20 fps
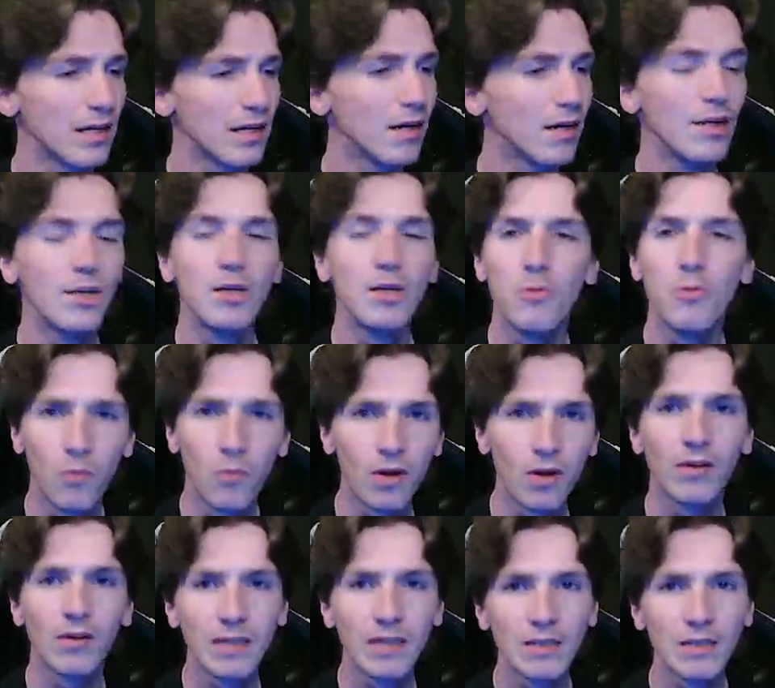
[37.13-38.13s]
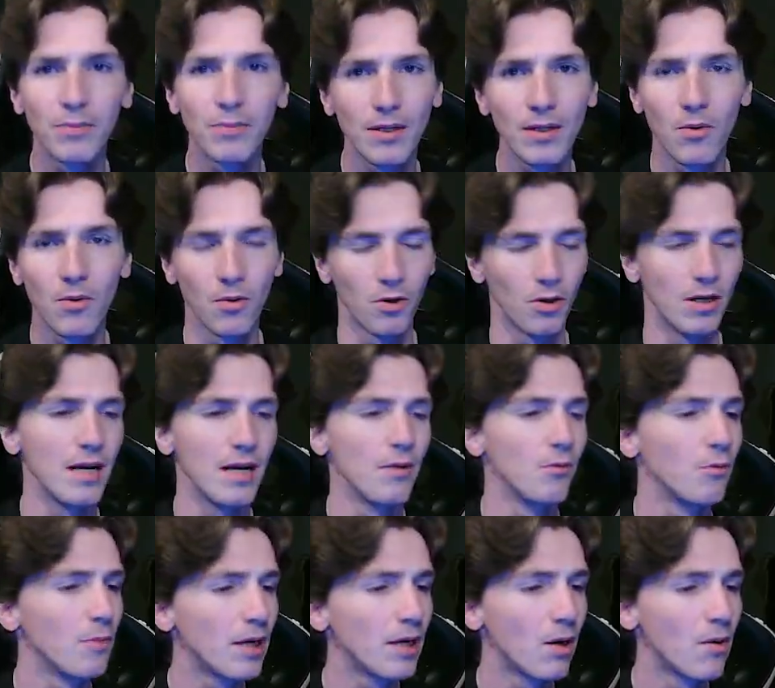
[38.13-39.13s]
you will need a pre-order. It will
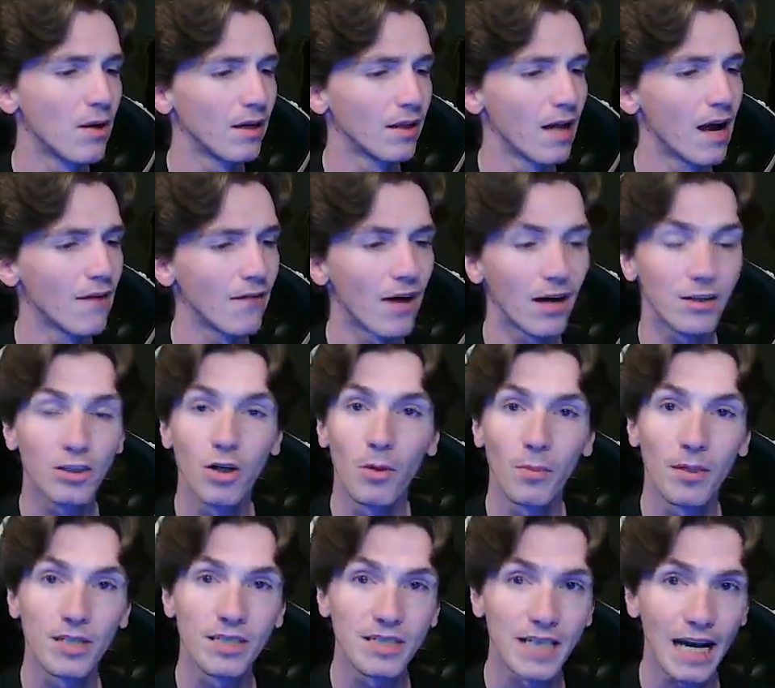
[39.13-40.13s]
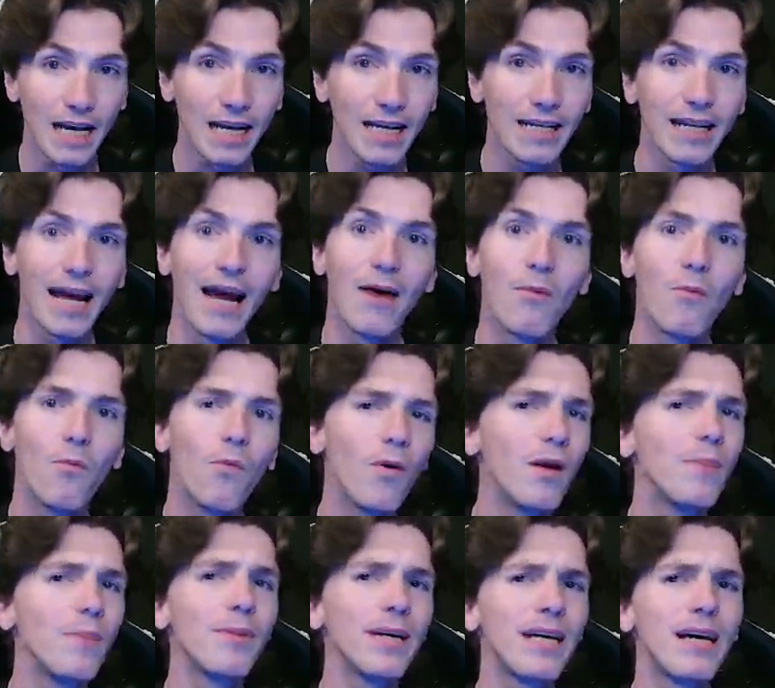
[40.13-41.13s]
be going live October 2nd at
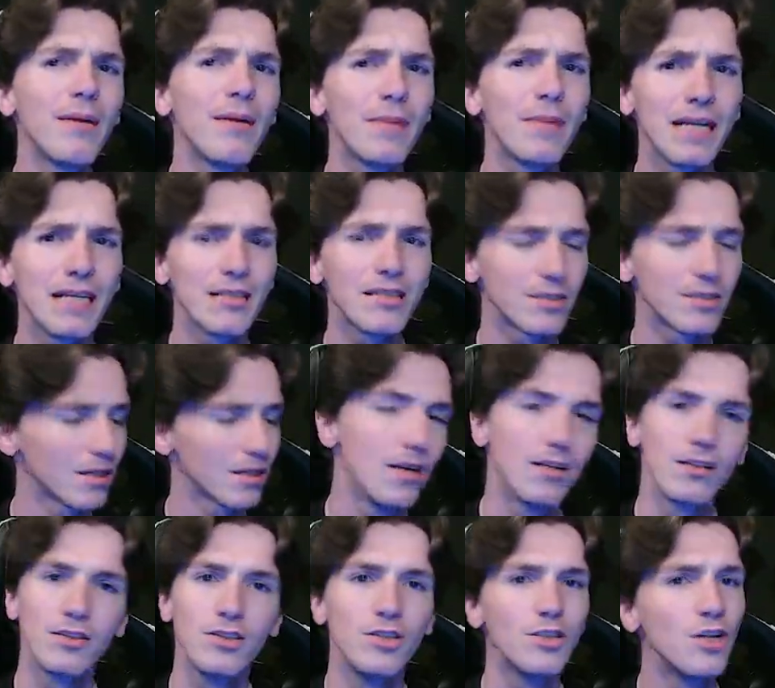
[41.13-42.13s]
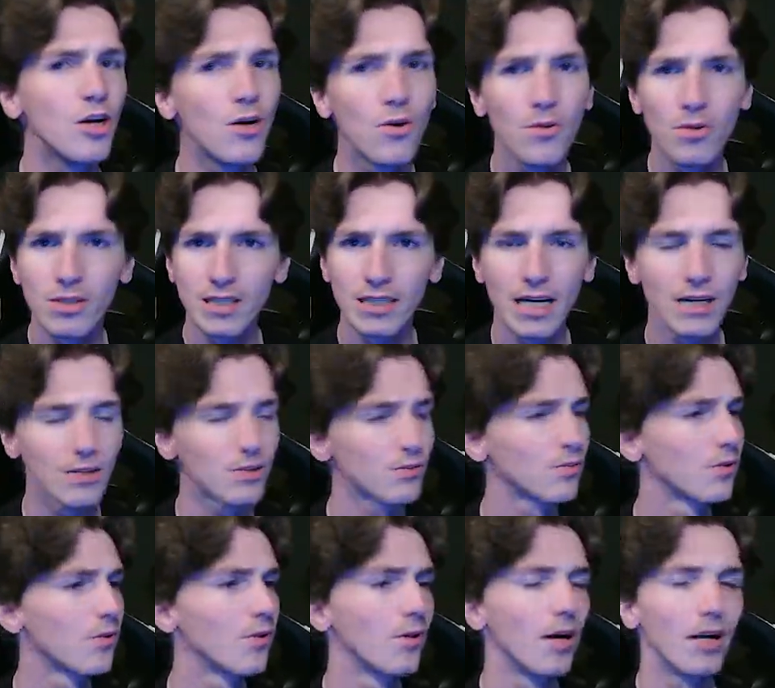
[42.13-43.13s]
1 p.m. Eastern, noon
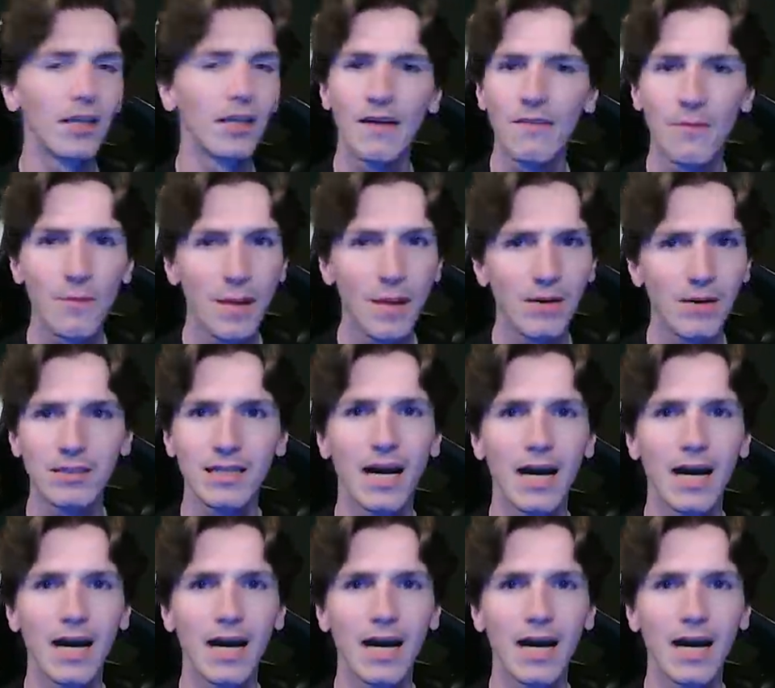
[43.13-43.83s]
Central, 11 Mountain Time,